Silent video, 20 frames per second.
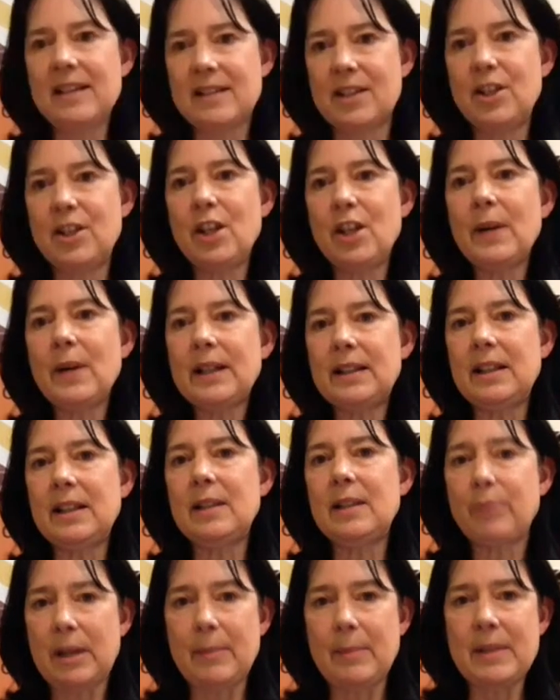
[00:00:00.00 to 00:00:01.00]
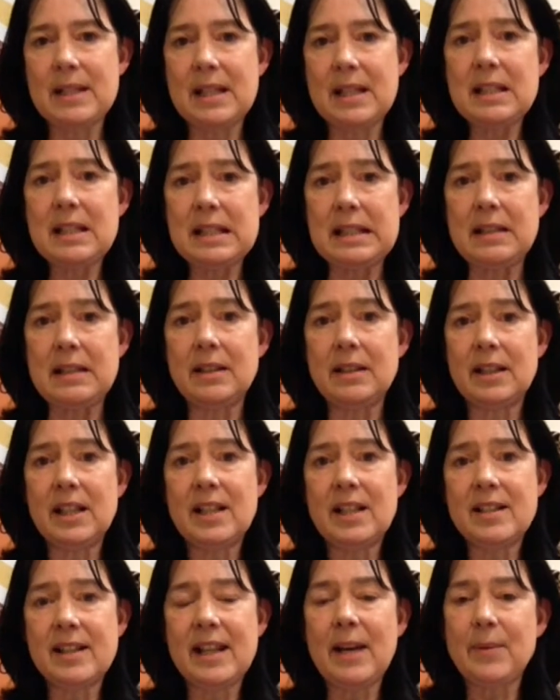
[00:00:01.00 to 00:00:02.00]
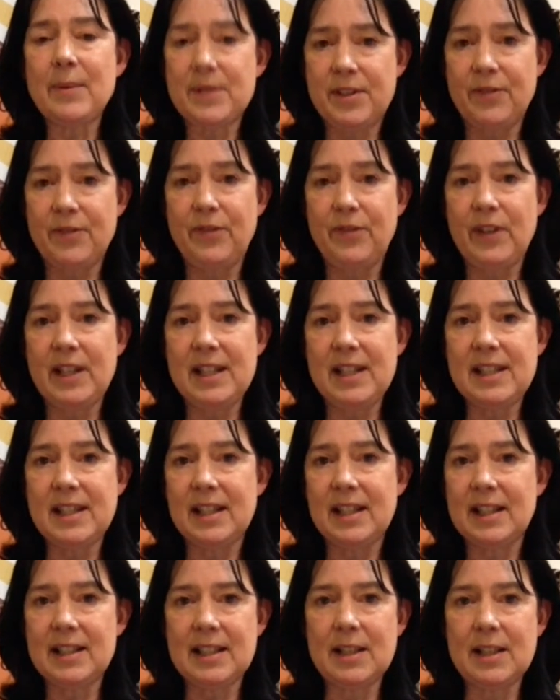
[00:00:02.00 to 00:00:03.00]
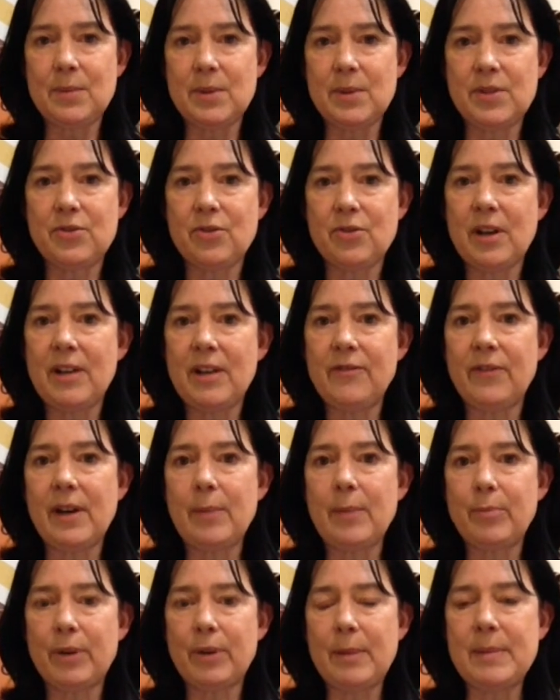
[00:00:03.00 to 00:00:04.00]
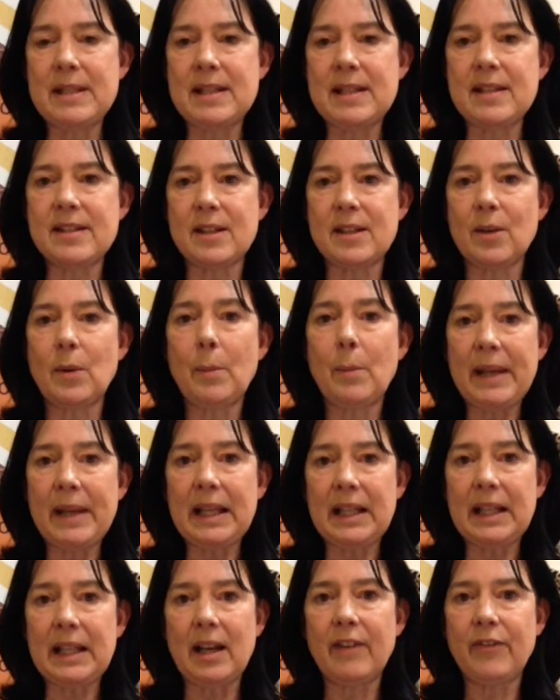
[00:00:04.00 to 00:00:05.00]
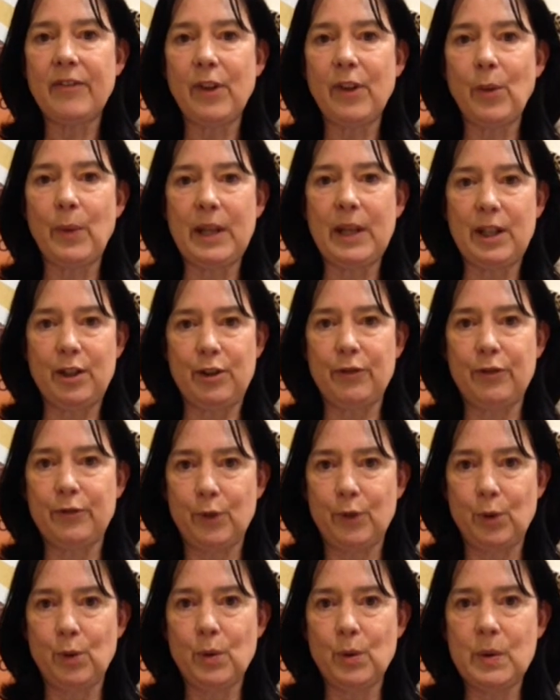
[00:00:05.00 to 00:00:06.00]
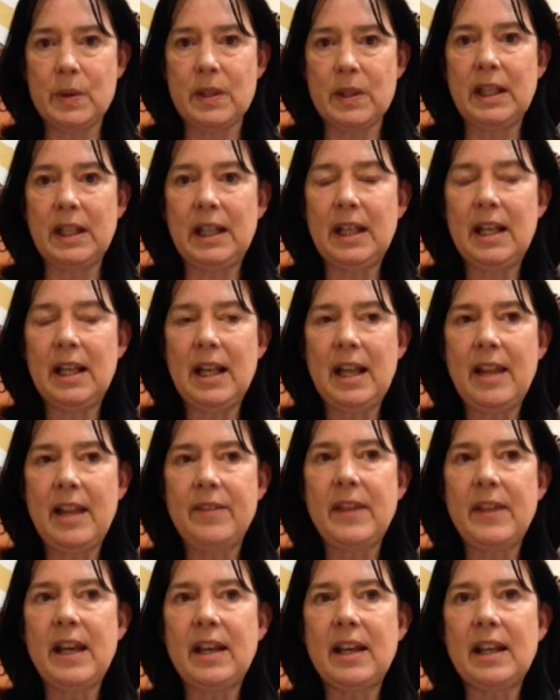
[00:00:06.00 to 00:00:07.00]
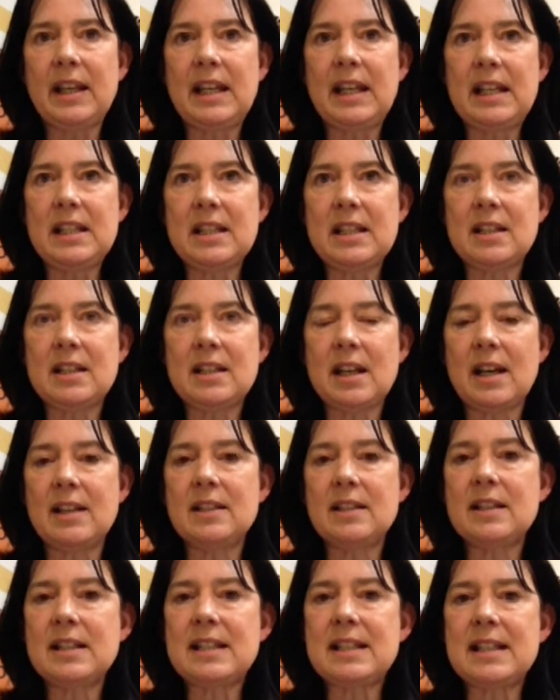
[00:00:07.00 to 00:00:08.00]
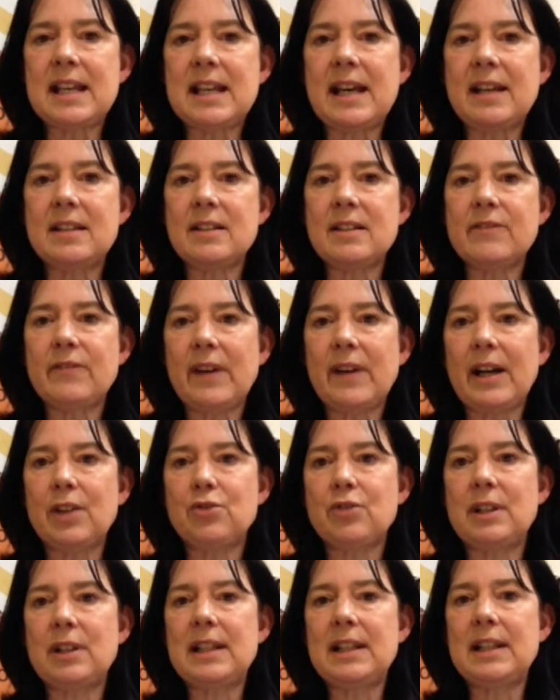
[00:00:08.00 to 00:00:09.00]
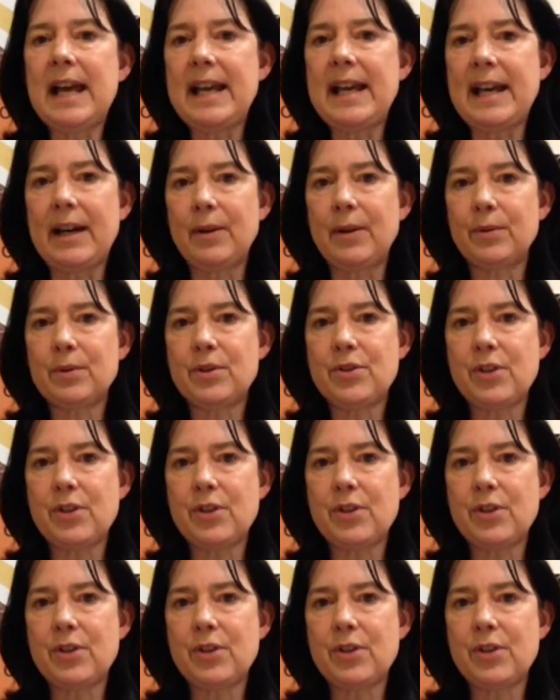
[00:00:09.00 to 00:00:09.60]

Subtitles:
I knew I'd need premises. So that was the first thing I did, was try and find premises that were big enough that we could afford. Then I needed to understand a factory layout.